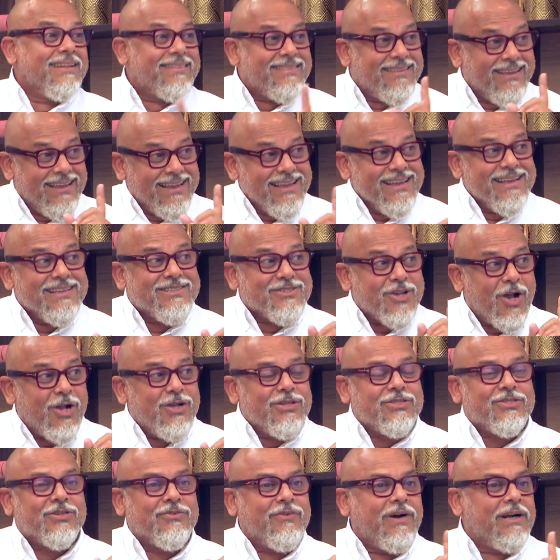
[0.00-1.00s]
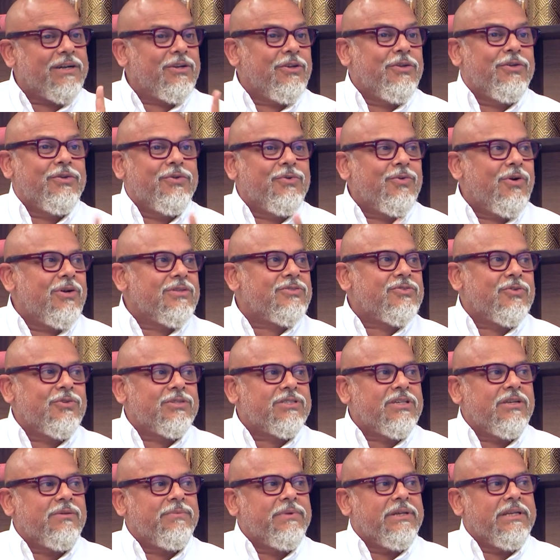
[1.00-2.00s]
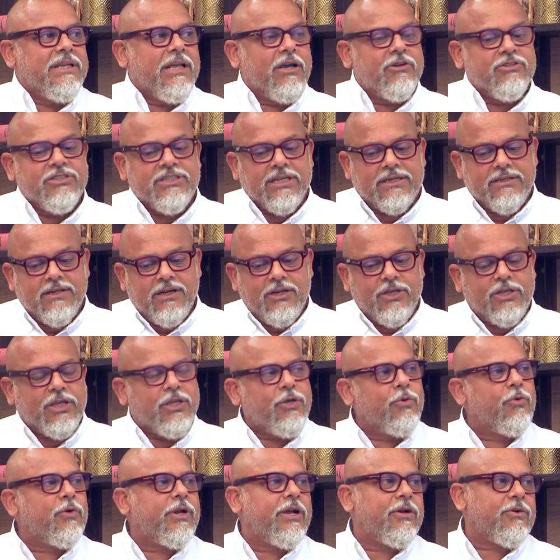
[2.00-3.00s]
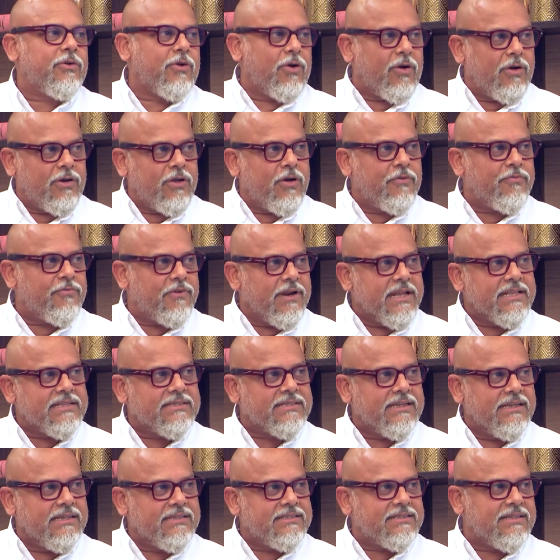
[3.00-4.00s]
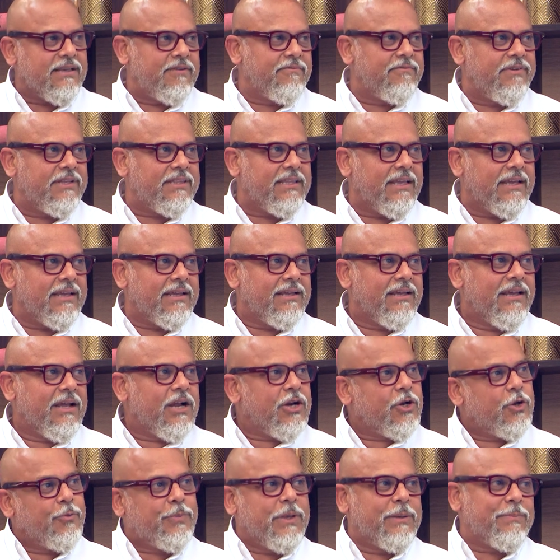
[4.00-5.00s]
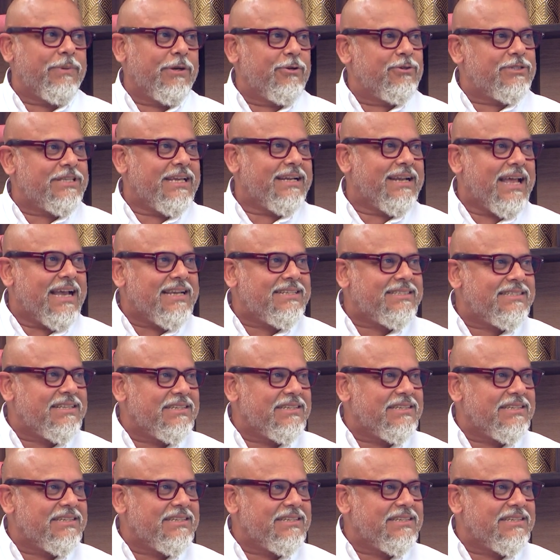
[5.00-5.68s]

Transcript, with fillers: the thing is also, what do you do on social media? You generally curate all your friends' lists, everything, yeah. to people who say nice